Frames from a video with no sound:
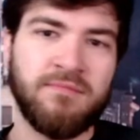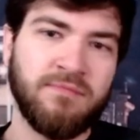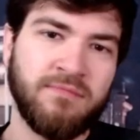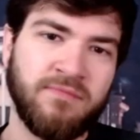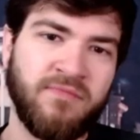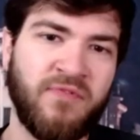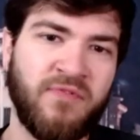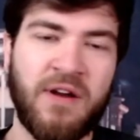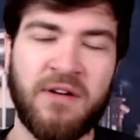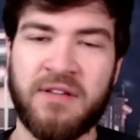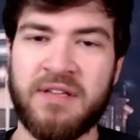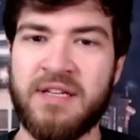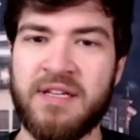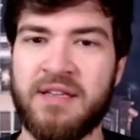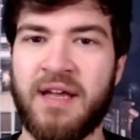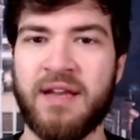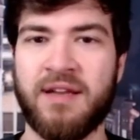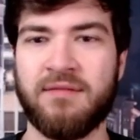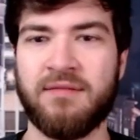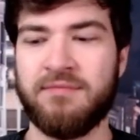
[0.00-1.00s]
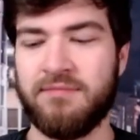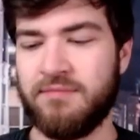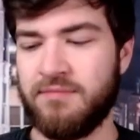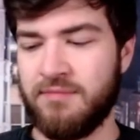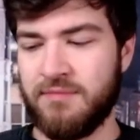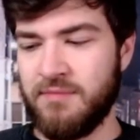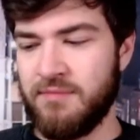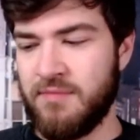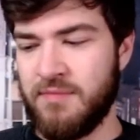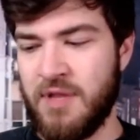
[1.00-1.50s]
fairly, like,
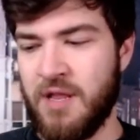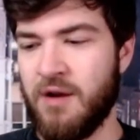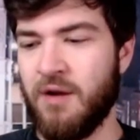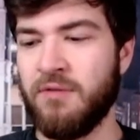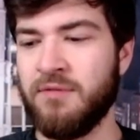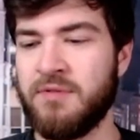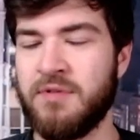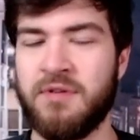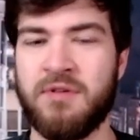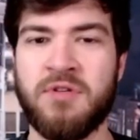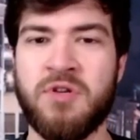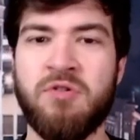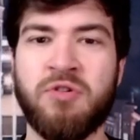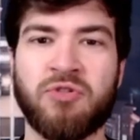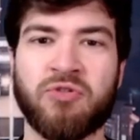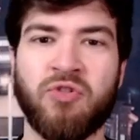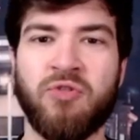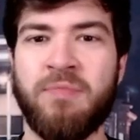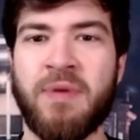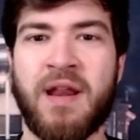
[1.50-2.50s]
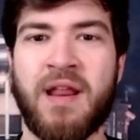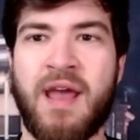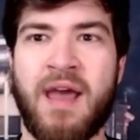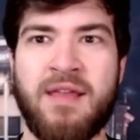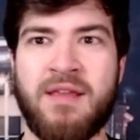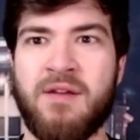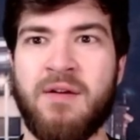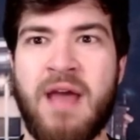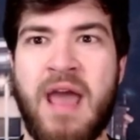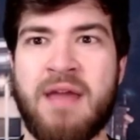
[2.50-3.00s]
you know, neutral, but,
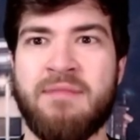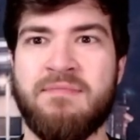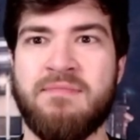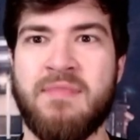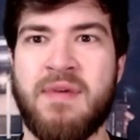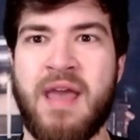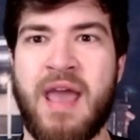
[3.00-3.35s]
you know,